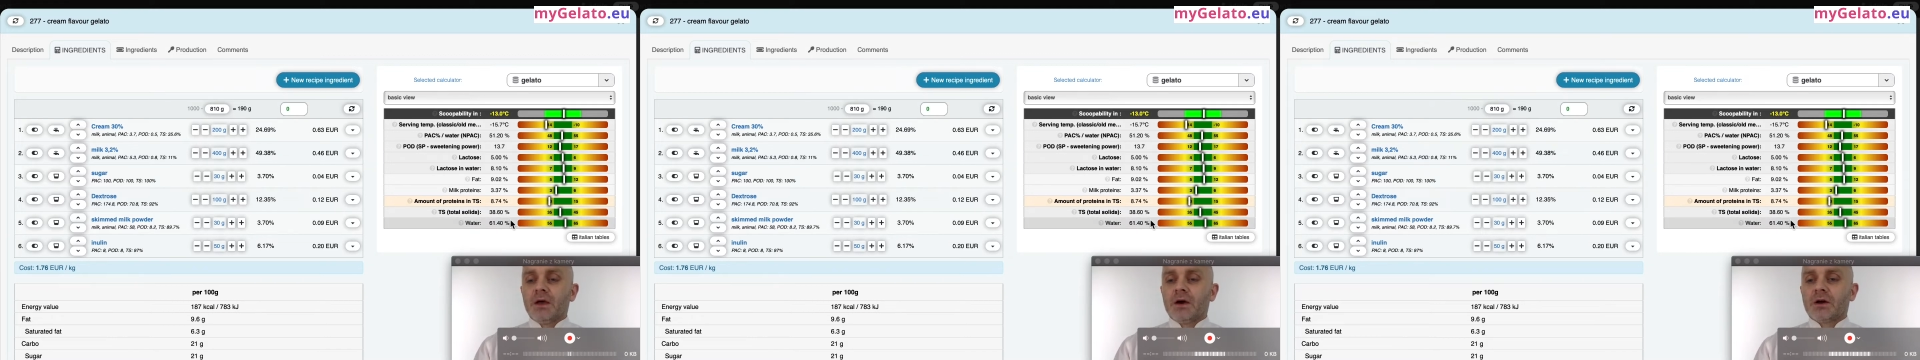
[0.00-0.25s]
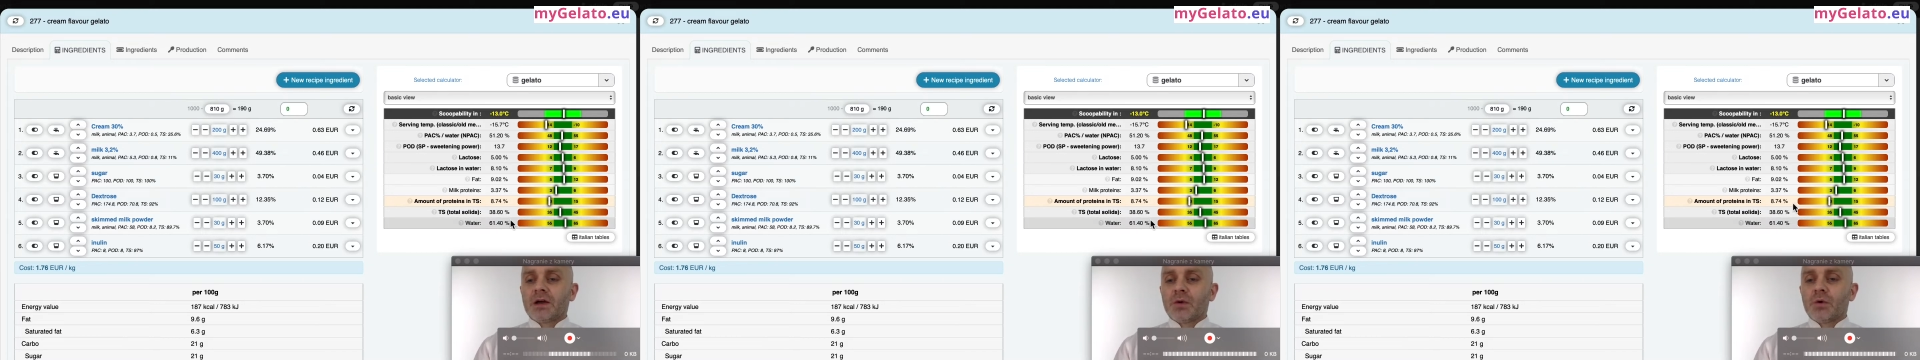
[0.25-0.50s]

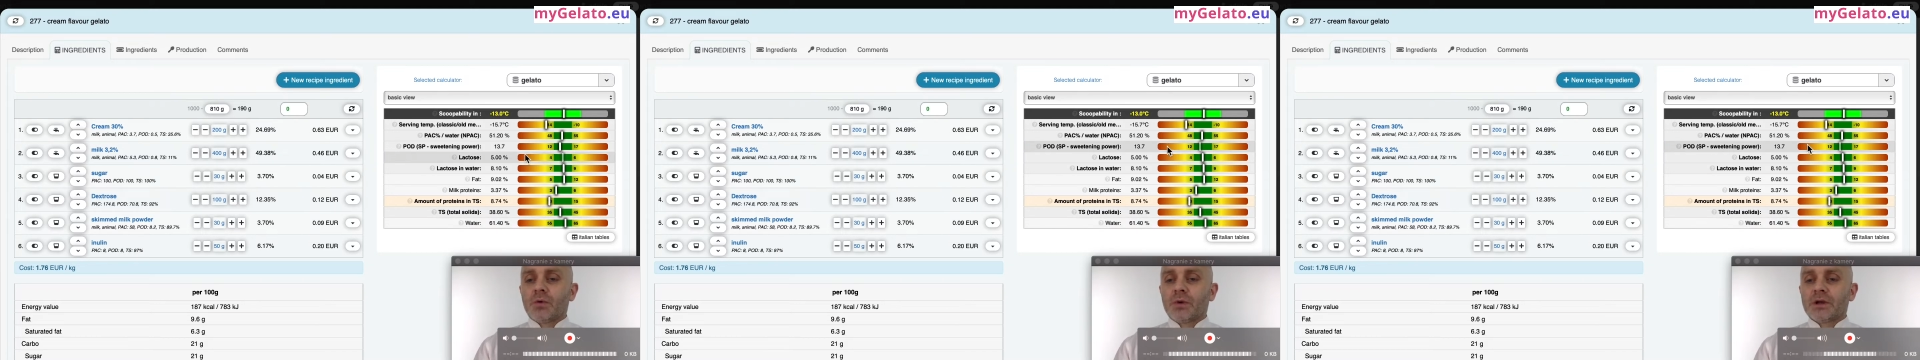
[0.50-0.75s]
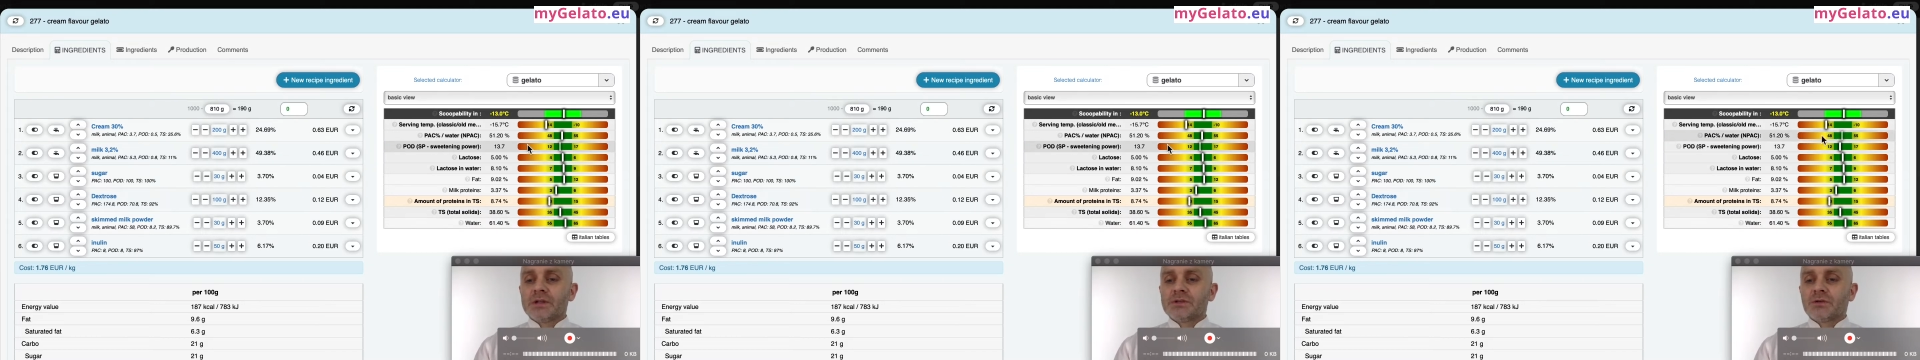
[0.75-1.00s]
Okay, what we
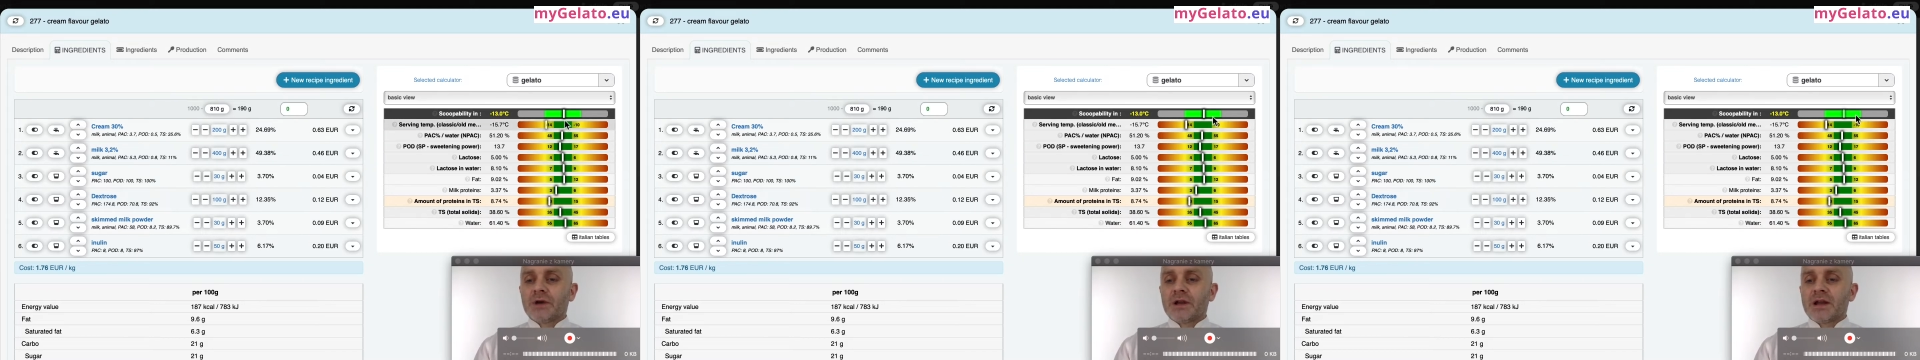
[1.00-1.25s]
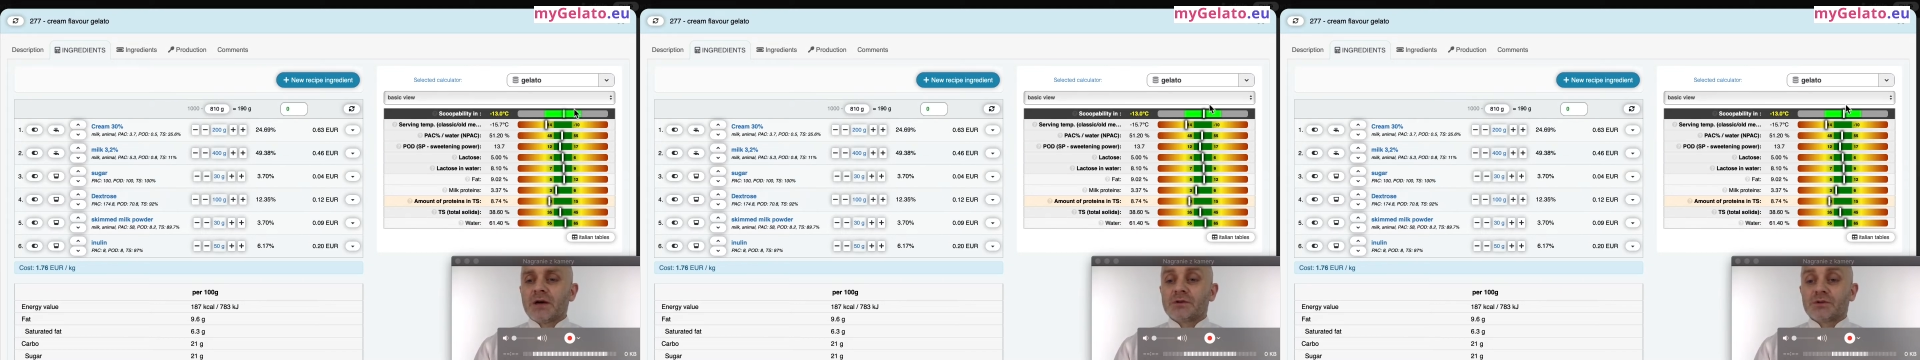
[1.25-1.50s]
can do right
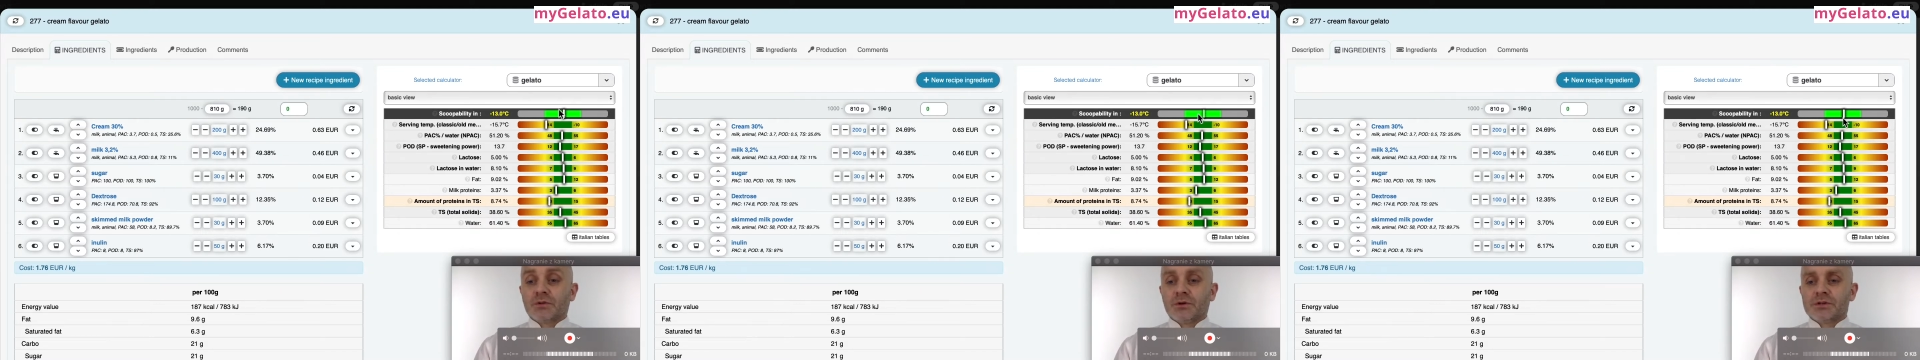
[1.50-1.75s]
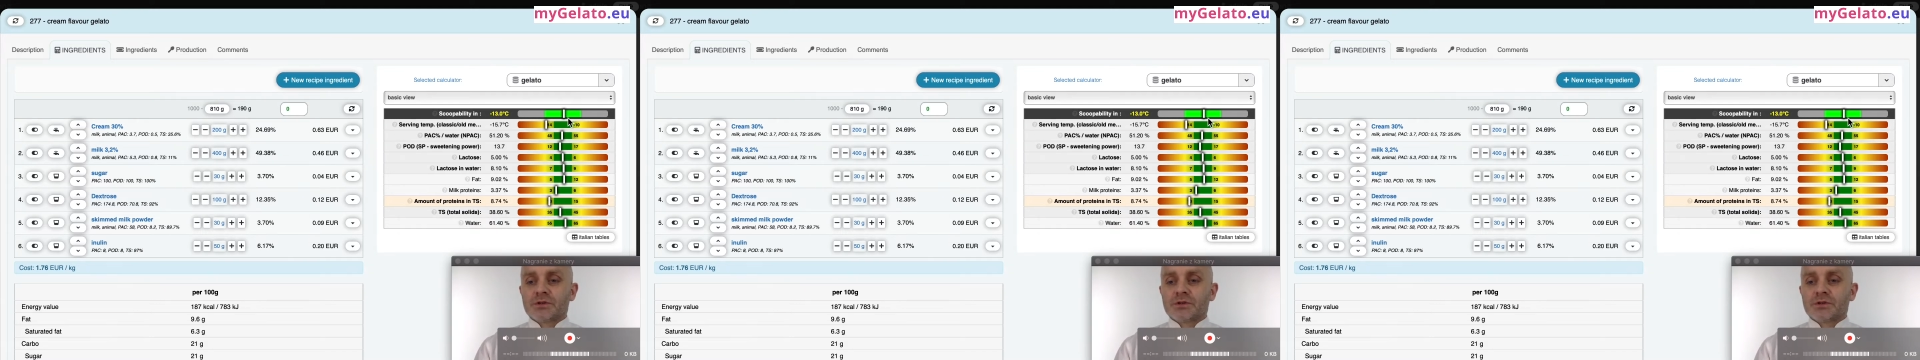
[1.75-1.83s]
now, look,